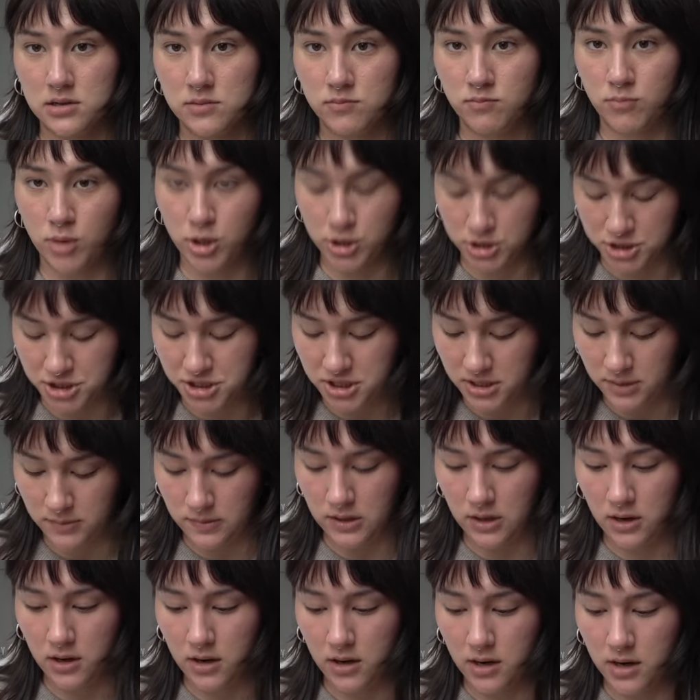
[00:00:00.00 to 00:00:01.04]
March
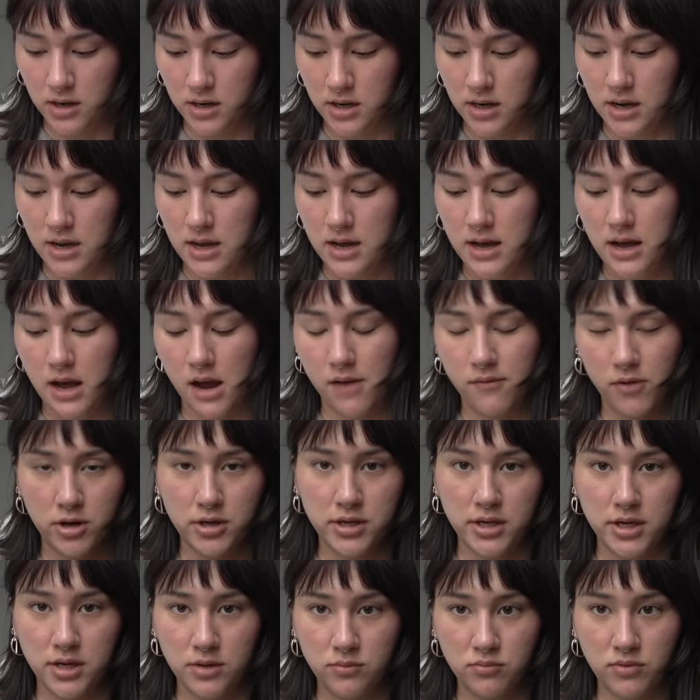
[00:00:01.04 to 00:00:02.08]
TBR, I've
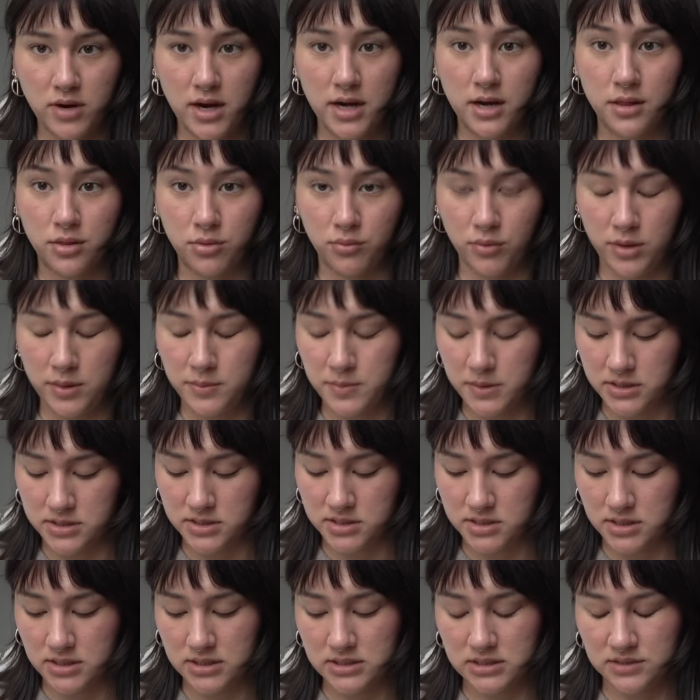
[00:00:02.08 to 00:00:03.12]
already read three
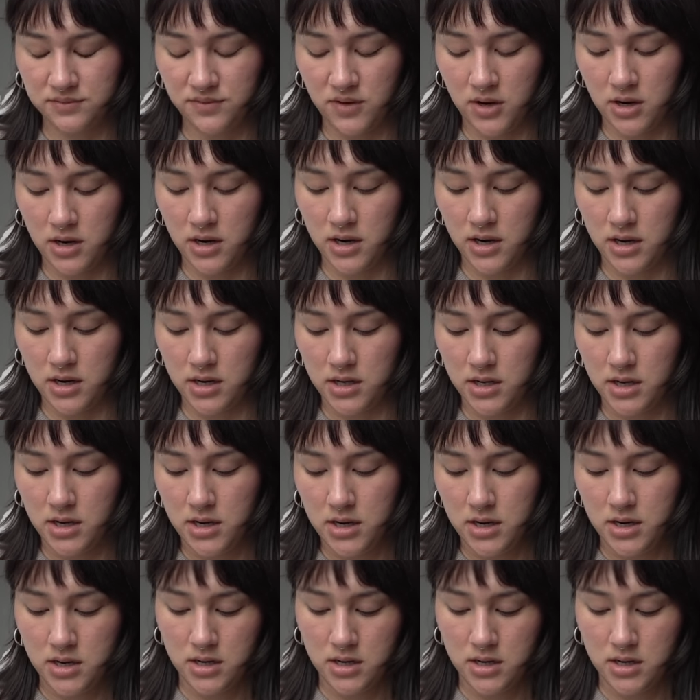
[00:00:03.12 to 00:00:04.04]
books thus far,